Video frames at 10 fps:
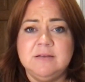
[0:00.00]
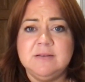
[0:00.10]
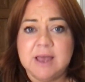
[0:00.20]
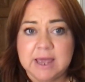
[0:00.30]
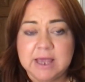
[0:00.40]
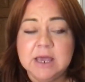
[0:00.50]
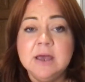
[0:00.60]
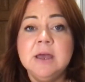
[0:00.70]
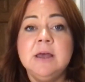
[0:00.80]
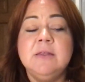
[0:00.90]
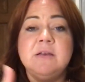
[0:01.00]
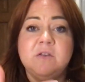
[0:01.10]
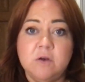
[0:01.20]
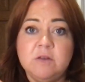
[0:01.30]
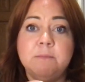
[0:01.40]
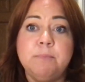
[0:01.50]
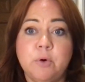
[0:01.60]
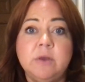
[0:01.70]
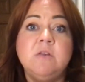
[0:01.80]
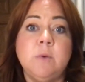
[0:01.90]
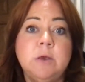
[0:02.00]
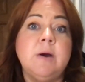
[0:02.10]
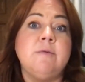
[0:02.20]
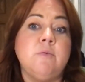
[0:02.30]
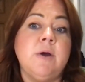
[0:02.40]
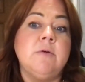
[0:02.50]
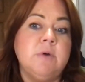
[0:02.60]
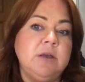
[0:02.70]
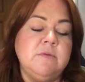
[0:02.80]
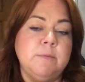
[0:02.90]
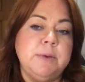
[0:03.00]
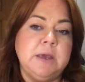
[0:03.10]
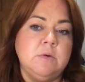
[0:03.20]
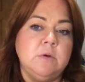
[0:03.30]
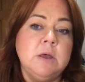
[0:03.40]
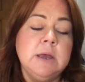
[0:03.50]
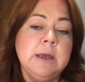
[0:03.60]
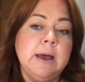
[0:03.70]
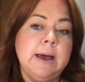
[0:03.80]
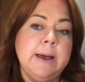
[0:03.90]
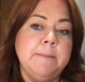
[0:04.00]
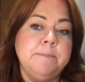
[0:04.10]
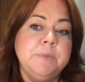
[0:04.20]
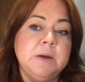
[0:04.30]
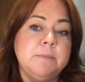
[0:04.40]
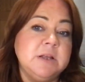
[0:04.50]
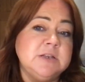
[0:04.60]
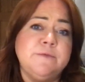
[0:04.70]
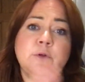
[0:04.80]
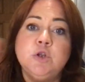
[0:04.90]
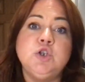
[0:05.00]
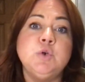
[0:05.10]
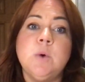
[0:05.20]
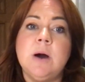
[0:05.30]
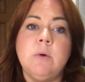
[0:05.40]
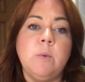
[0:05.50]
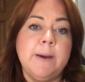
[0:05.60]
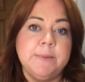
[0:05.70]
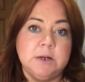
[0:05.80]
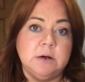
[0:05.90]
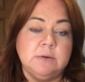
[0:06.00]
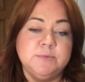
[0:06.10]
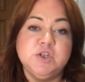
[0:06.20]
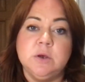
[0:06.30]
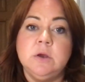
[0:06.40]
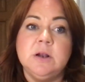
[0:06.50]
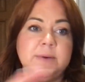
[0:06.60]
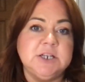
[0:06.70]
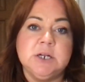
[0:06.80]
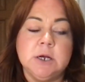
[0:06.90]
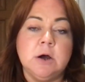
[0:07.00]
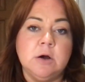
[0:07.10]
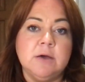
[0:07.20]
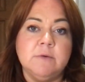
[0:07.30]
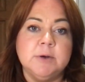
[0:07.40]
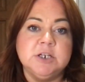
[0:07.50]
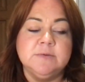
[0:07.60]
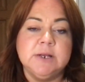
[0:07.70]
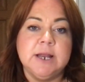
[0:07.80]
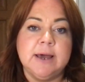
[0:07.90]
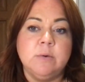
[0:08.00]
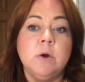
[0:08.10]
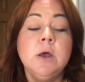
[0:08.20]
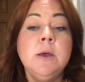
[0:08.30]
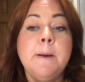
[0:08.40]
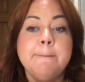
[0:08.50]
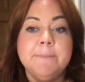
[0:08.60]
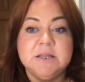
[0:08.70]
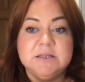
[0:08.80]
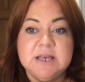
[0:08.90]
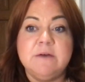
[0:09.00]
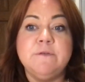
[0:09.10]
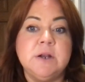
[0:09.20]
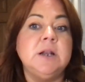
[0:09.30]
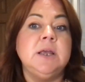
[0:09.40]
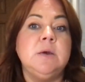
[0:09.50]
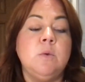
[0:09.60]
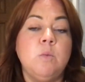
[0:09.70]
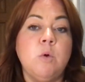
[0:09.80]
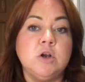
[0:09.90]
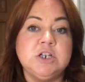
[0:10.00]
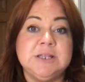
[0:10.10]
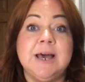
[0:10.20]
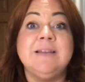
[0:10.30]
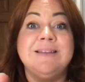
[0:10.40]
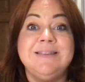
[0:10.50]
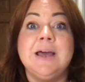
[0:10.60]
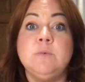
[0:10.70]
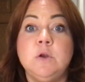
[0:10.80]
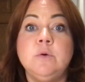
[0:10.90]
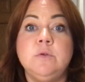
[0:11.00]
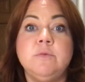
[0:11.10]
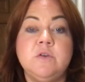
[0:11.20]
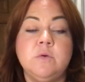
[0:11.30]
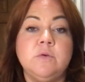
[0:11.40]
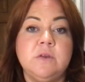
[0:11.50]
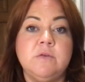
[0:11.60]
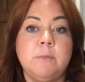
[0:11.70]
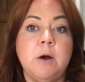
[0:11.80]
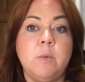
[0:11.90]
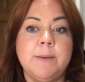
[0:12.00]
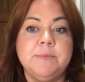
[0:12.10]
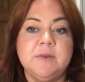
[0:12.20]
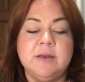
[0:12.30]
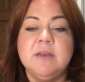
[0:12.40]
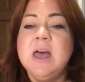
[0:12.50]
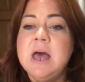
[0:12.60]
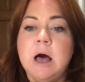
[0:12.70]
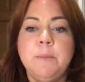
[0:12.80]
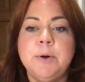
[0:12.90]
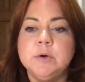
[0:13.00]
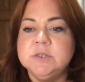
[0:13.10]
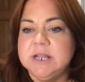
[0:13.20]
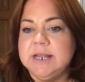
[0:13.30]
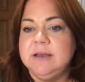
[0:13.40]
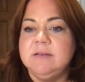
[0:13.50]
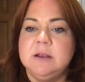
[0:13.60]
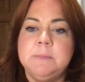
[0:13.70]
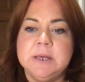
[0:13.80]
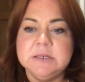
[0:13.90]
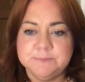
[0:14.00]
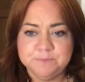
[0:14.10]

say, there's certain points where you have a right of appeal. But it's a full 2-hour webinar, so you can imagine I can't cover much of it now. But definitely watch that and download the resources from our website. I'll post the links in a bit.